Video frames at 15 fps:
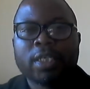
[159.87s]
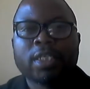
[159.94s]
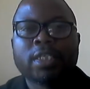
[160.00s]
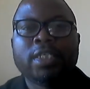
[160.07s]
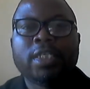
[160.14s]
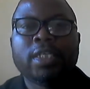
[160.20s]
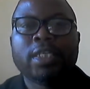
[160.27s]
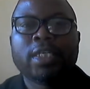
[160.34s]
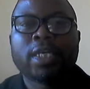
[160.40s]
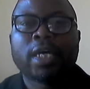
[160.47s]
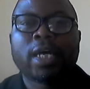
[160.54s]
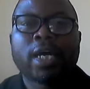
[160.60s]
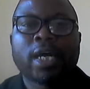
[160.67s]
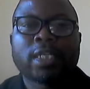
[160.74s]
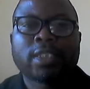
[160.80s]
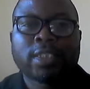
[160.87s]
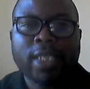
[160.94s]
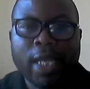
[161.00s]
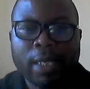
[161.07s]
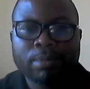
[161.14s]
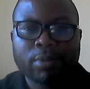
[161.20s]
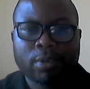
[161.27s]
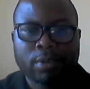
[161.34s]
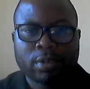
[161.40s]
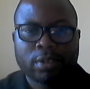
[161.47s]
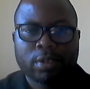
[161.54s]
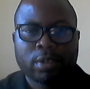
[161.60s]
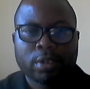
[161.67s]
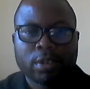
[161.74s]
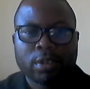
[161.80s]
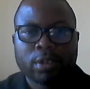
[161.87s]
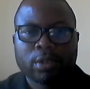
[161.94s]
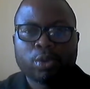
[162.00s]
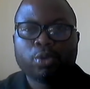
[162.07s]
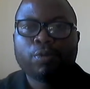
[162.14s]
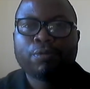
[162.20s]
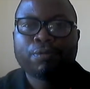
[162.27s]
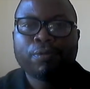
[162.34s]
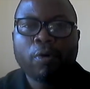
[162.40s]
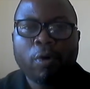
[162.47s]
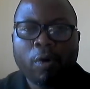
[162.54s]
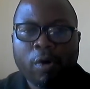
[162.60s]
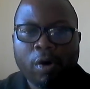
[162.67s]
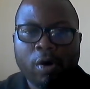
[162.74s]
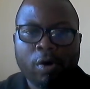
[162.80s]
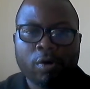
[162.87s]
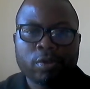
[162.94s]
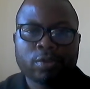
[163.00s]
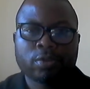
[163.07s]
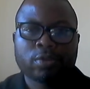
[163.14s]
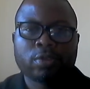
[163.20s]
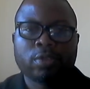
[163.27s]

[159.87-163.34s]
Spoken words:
the attempt to focus